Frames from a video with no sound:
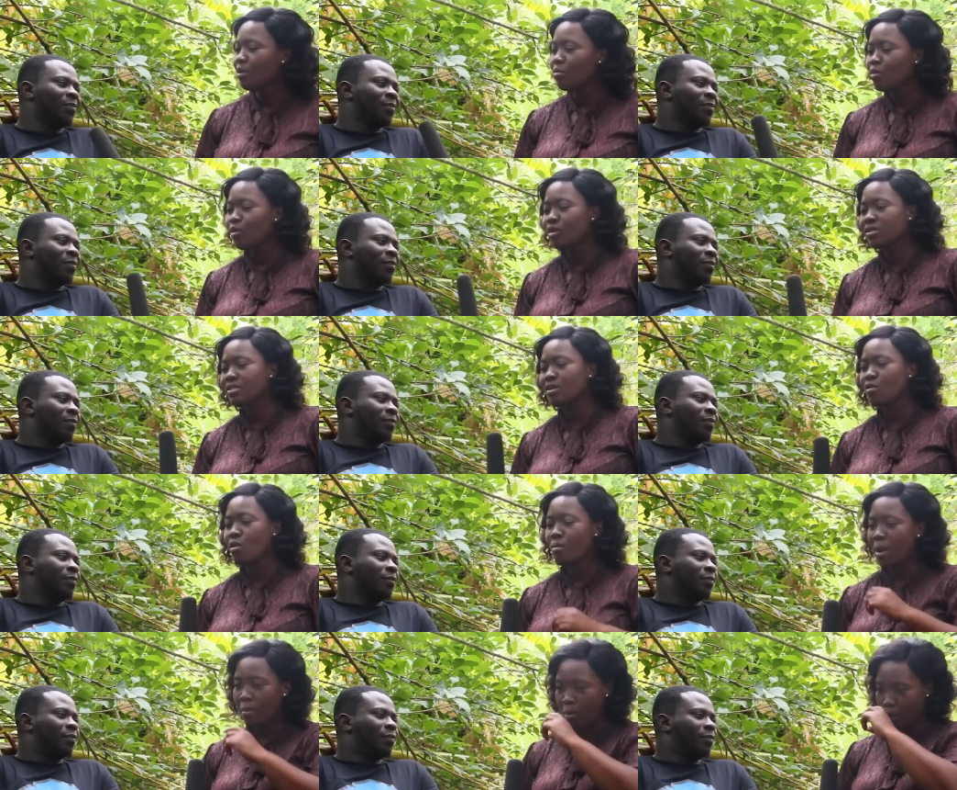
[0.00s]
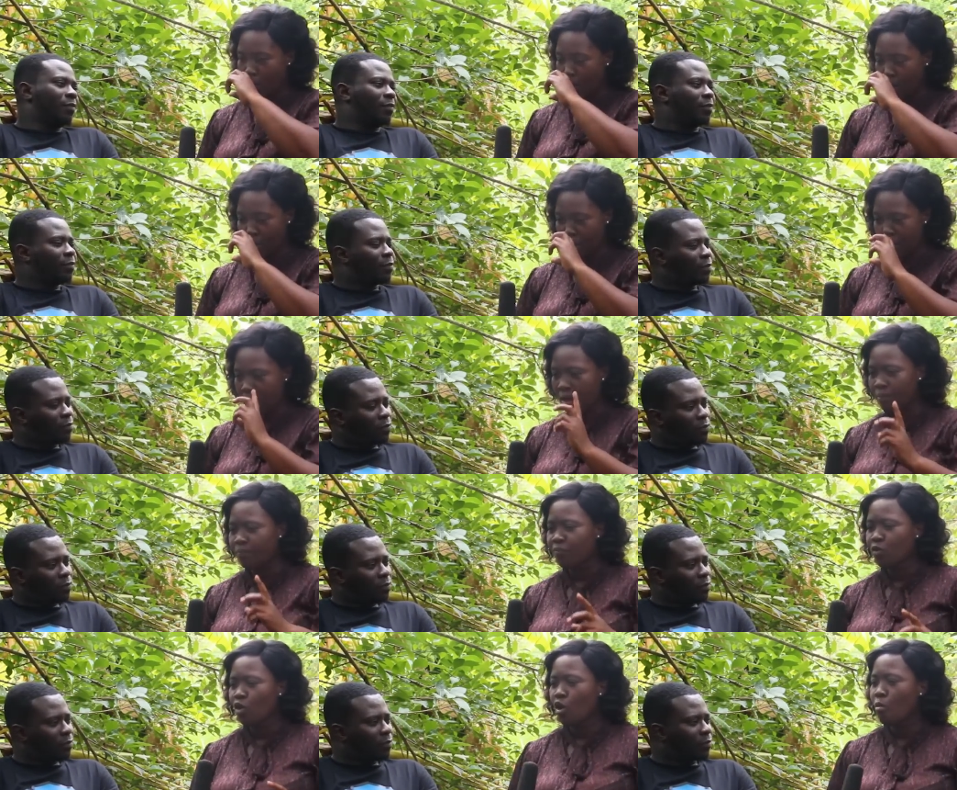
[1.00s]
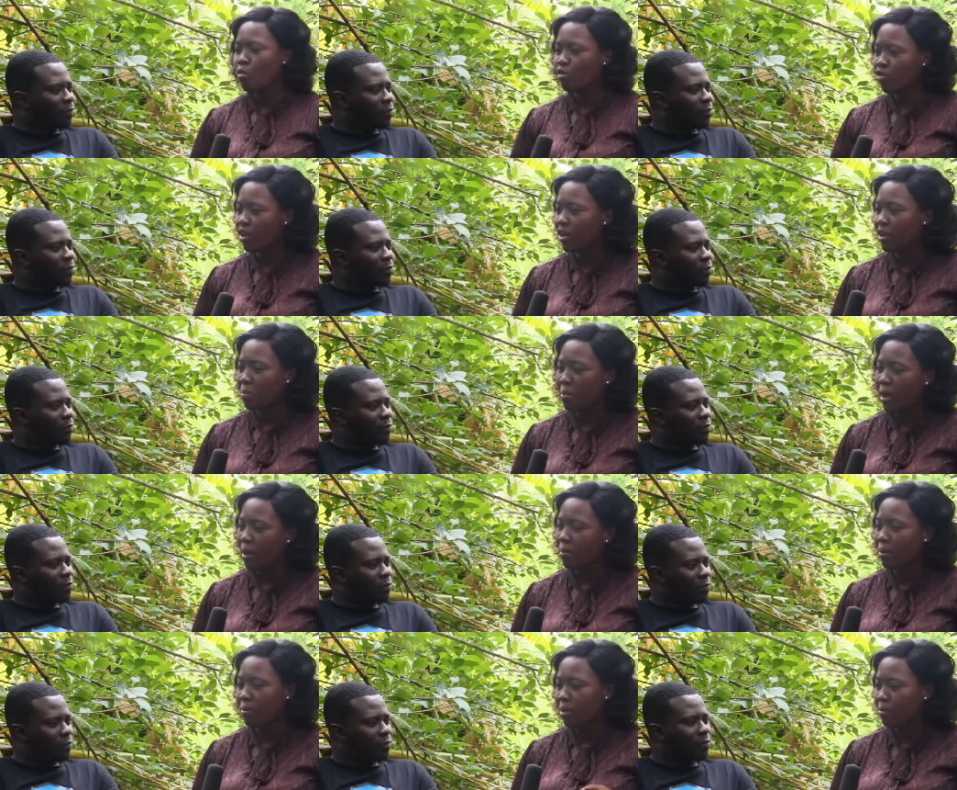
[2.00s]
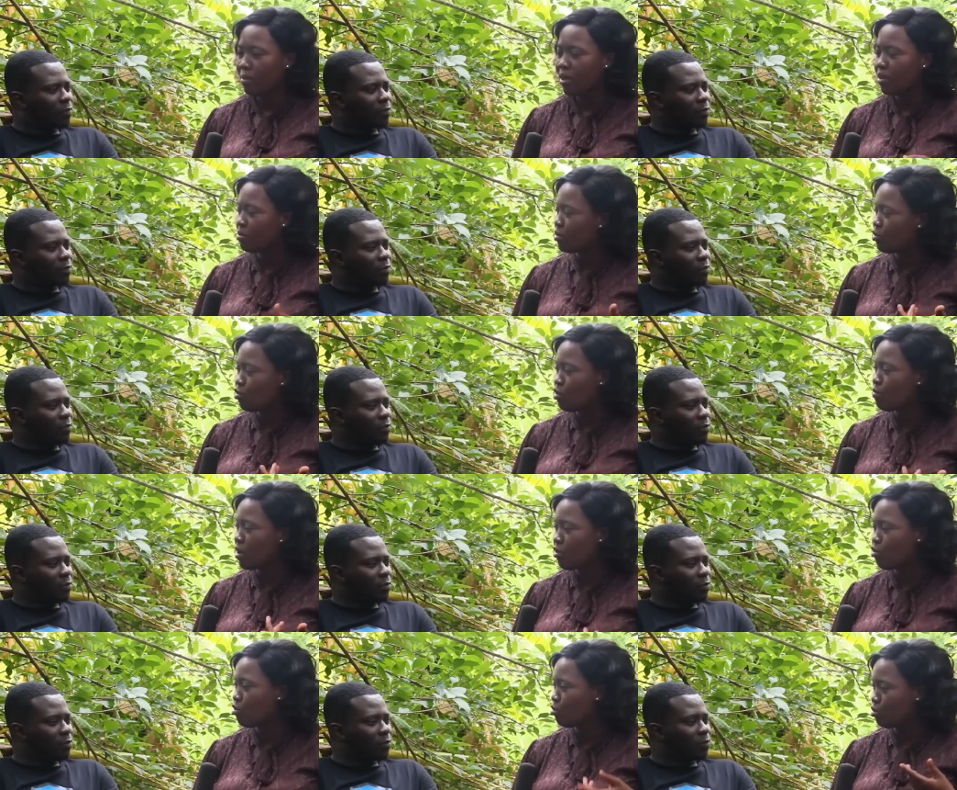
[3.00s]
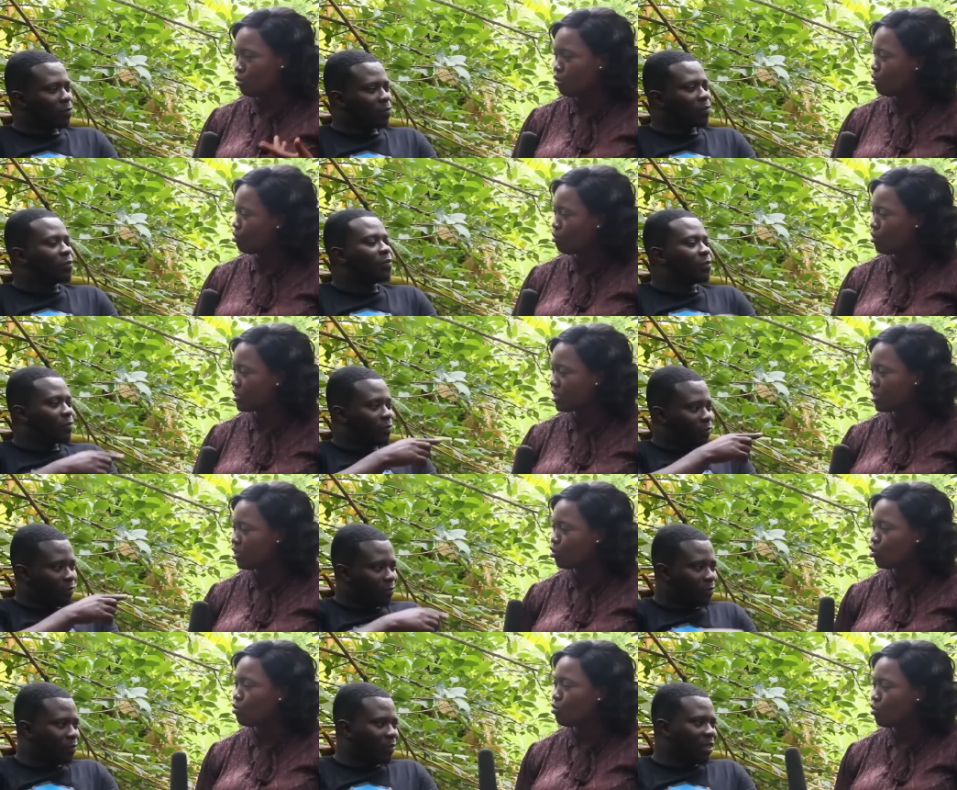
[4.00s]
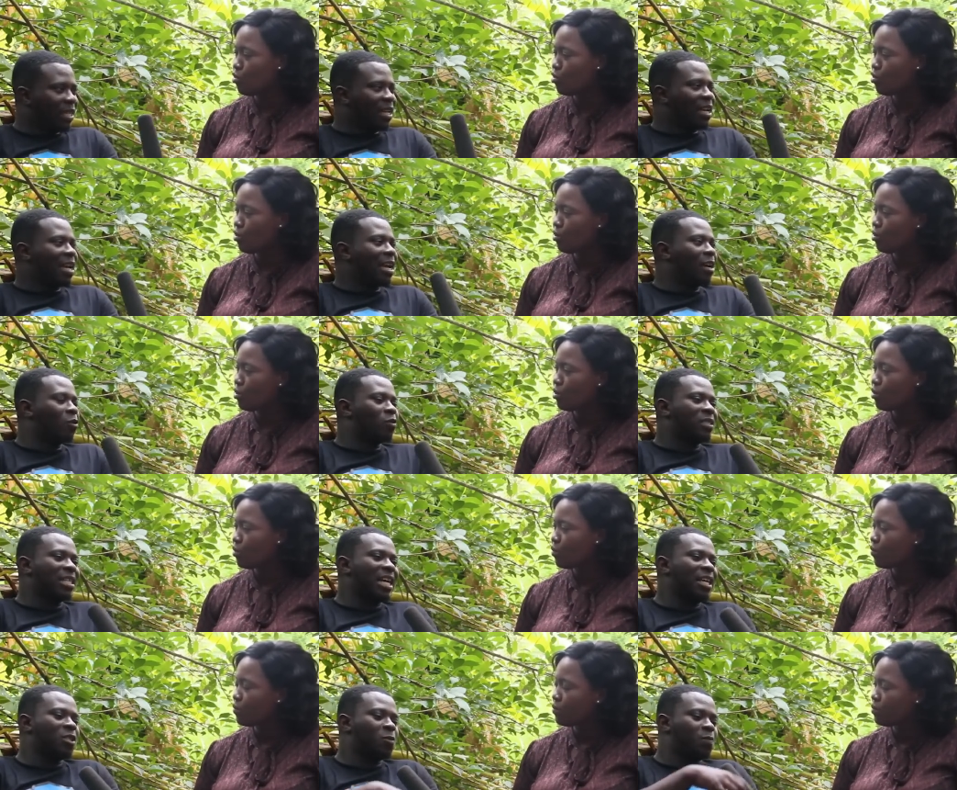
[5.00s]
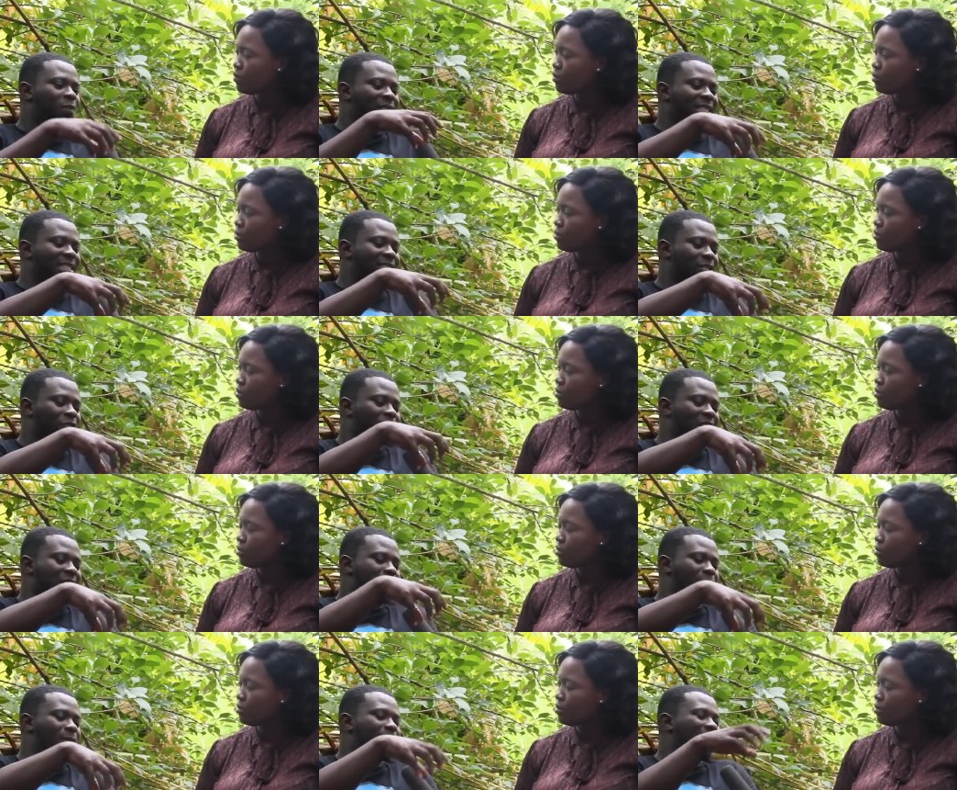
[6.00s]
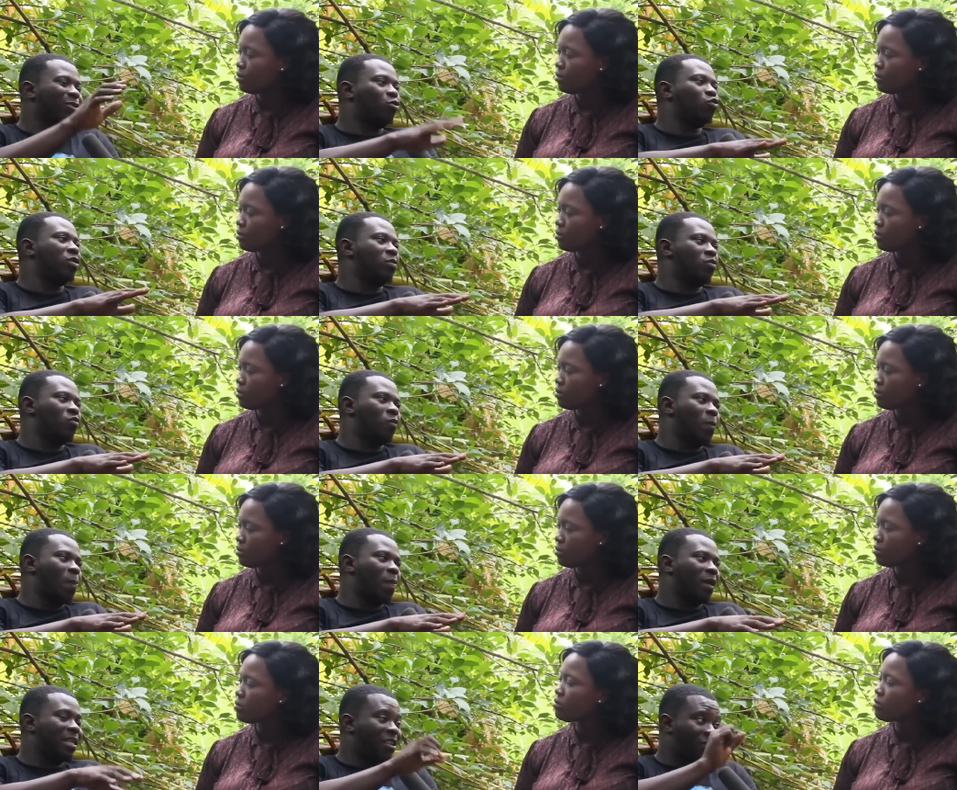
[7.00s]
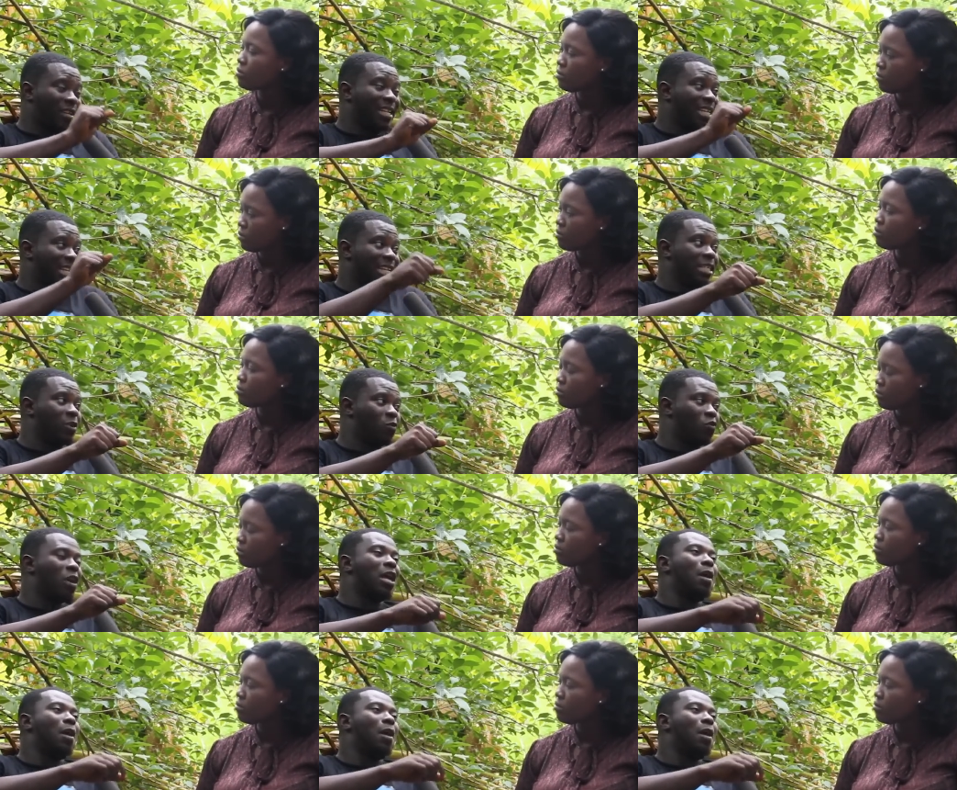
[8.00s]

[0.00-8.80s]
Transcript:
Speaker 1: Because say, or maybe we're on man or much at the pub, and my money be do a man was a drum.
Speaker 2: And also our spirits no Eddie Bibia Tunimo. Nature the do,